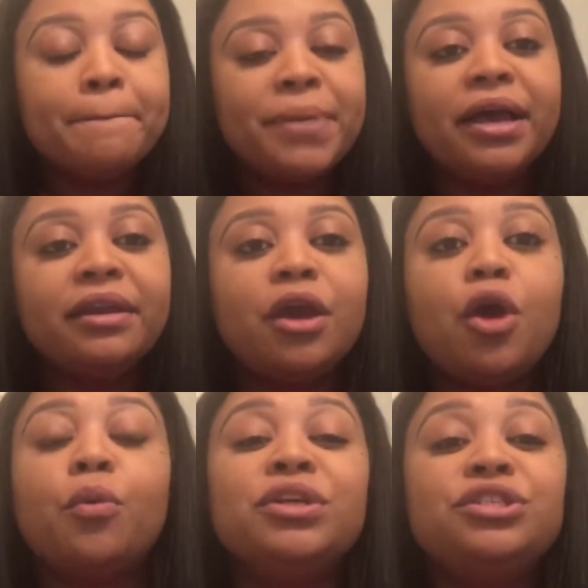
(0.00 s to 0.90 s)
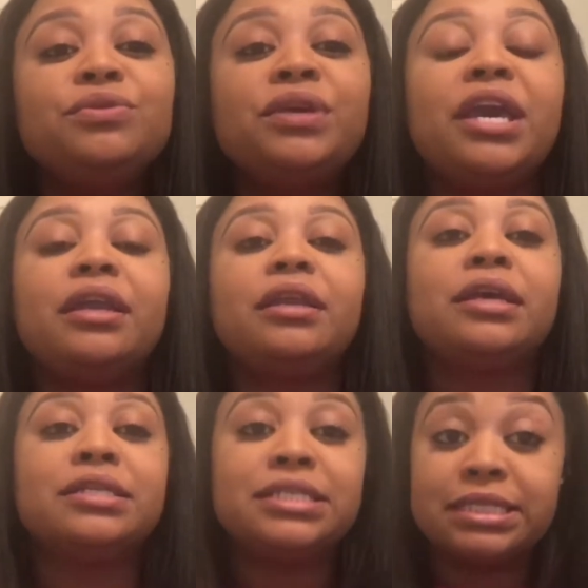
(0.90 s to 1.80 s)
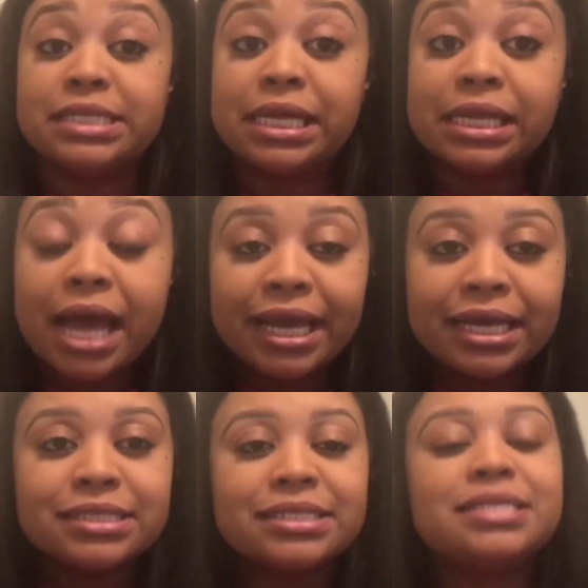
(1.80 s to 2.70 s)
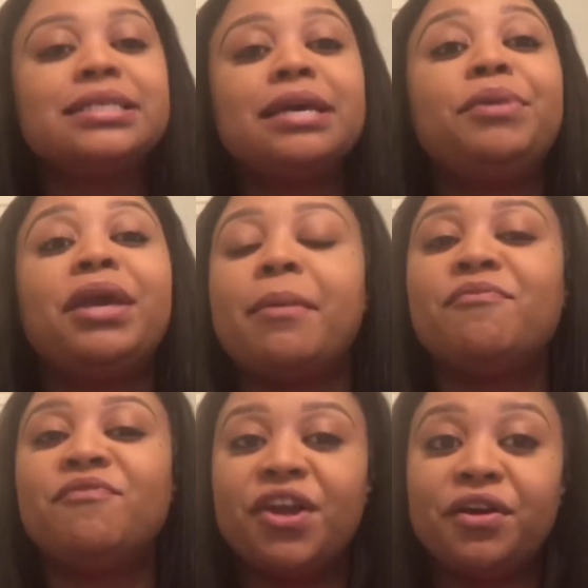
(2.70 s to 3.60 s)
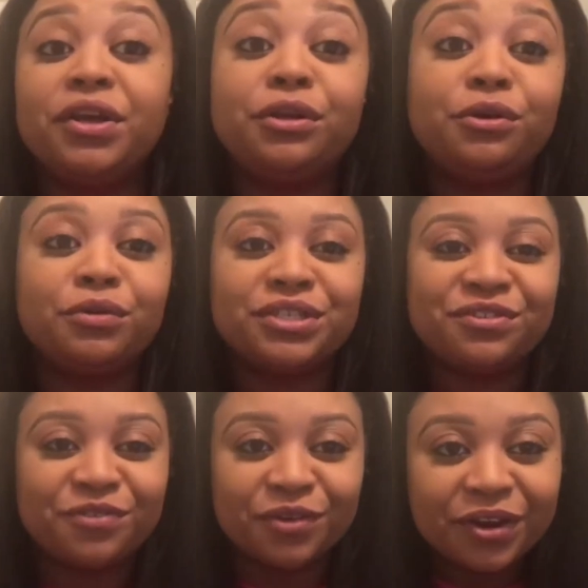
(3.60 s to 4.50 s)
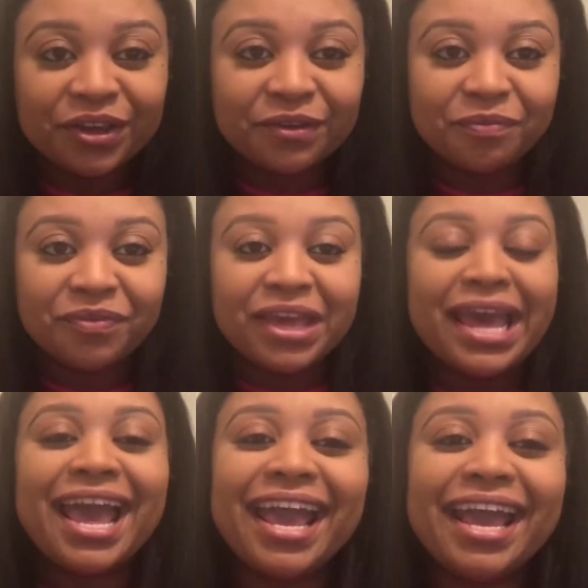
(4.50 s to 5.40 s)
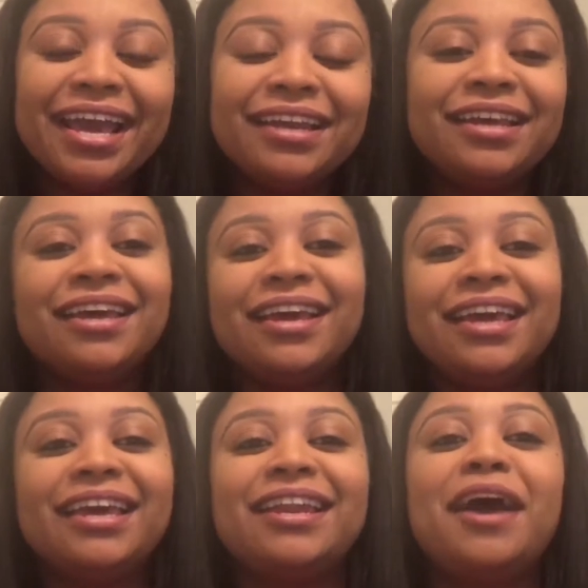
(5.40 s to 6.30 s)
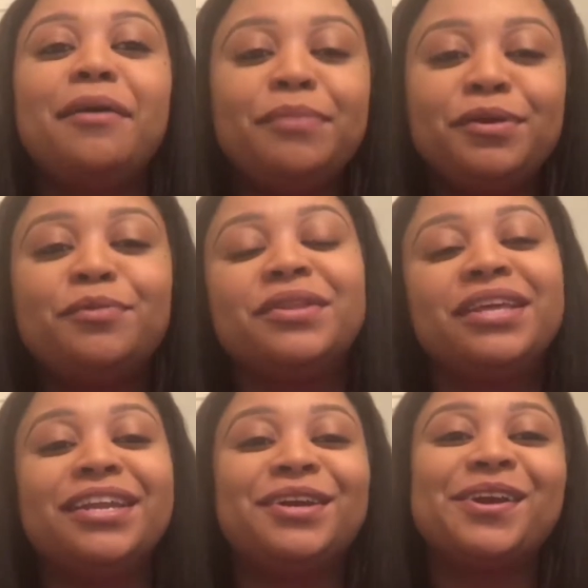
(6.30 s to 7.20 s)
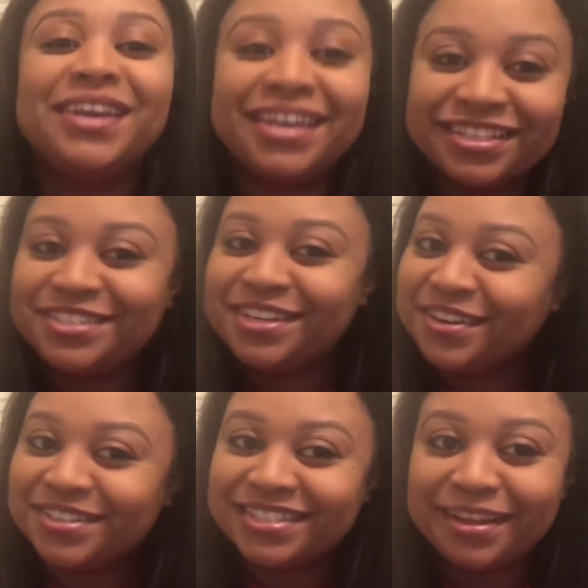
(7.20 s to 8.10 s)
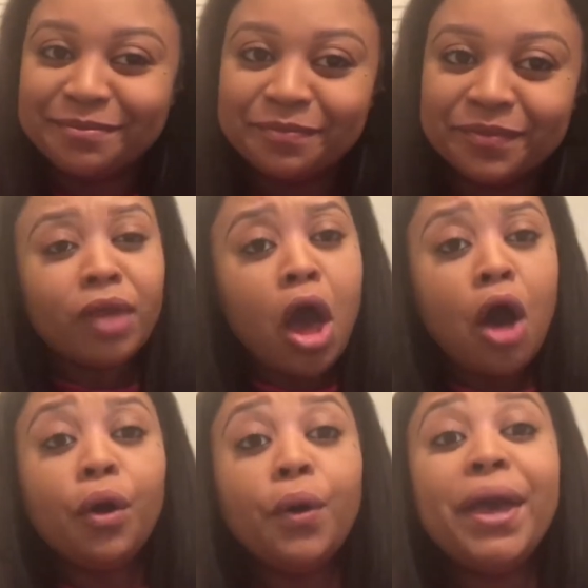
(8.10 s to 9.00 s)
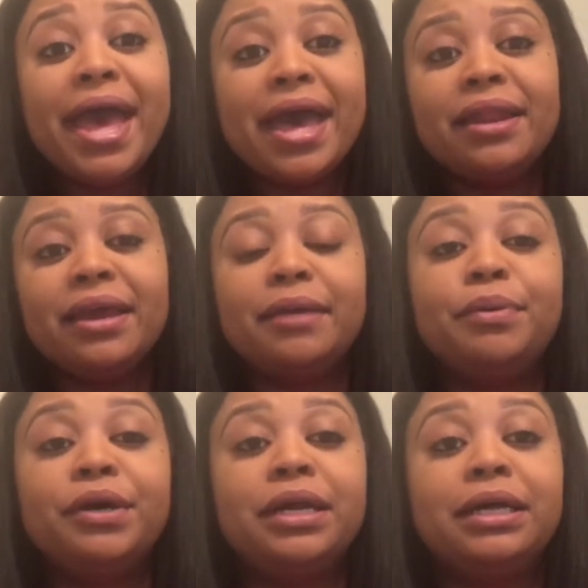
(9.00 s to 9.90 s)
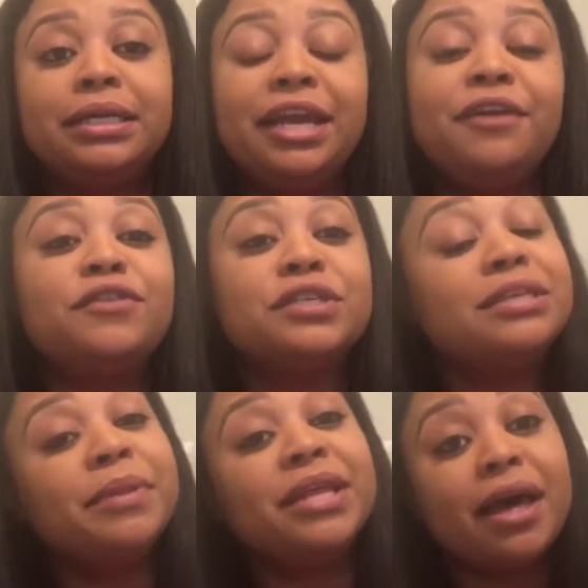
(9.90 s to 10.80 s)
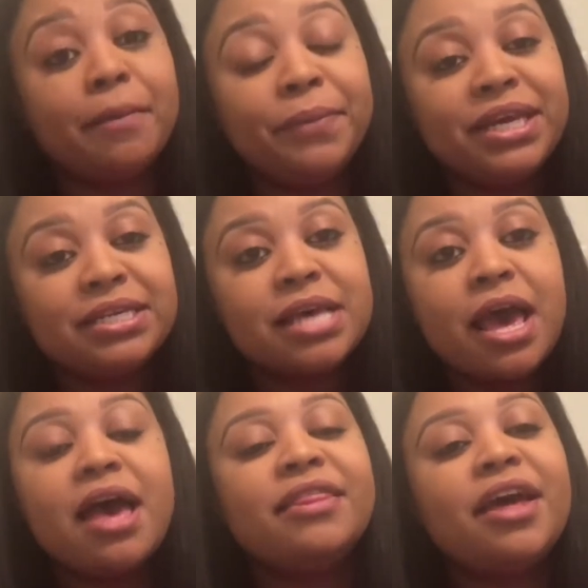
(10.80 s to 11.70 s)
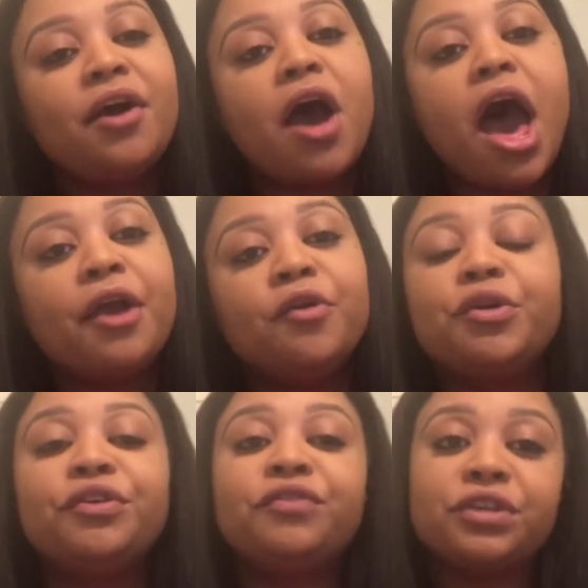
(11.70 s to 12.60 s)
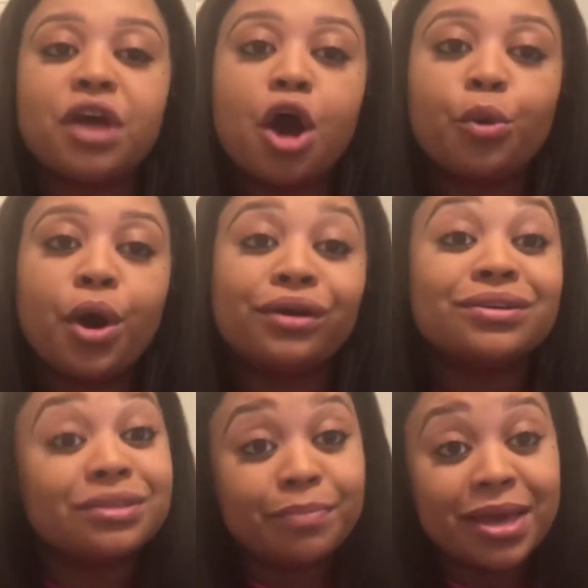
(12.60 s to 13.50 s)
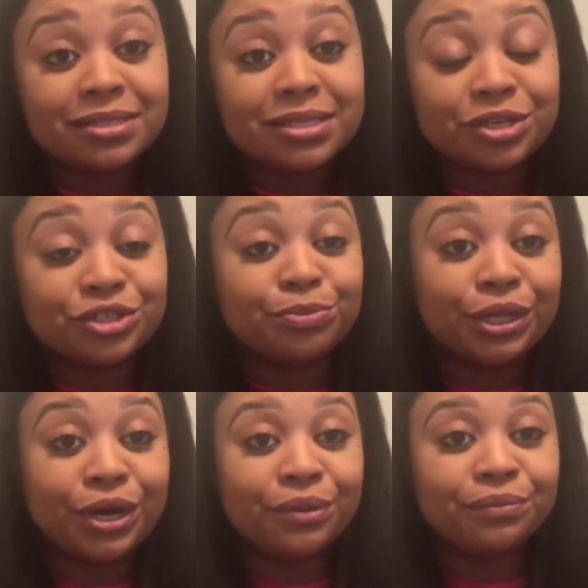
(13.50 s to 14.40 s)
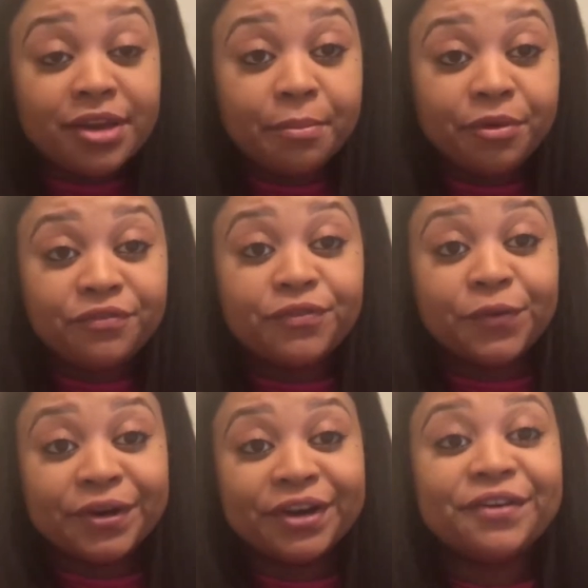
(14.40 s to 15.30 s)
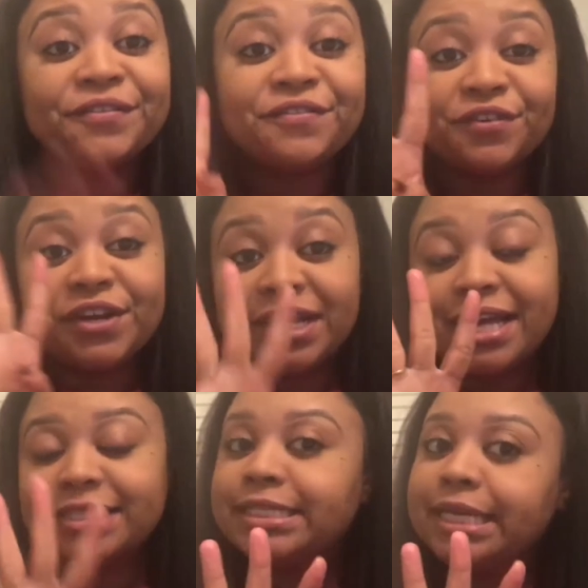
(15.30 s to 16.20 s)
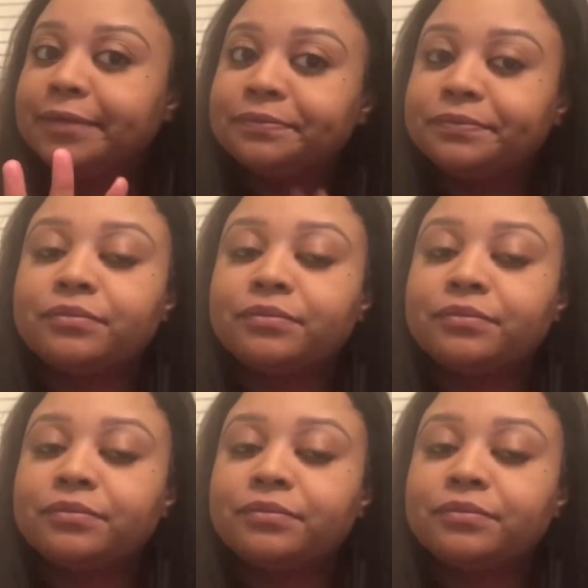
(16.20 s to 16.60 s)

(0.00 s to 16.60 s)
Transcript: But once you get consistent clients, this can become very lucrative for you. And it can help you with getting your kids to go to sleep. I'll go ahead and put a link for some of the companies that are hiring for dog walkers and pet sitters below. Number 4, freelancing.